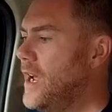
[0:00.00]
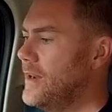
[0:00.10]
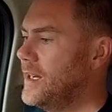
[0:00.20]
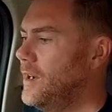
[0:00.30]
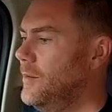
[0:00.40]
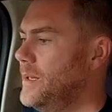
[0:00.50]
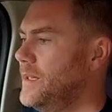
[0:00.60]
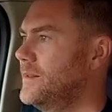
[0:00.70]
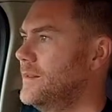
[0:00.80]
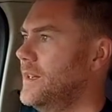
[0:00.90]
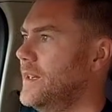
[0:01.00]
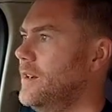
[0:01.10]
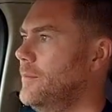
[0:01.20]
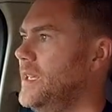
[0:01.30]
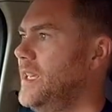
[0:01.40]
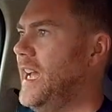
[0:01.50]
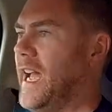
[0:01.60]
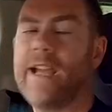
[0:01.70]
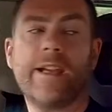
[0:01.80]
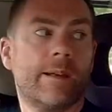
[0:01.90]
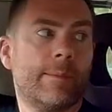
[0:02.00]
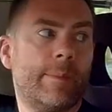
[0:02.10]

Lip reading: No, it can't be CAC.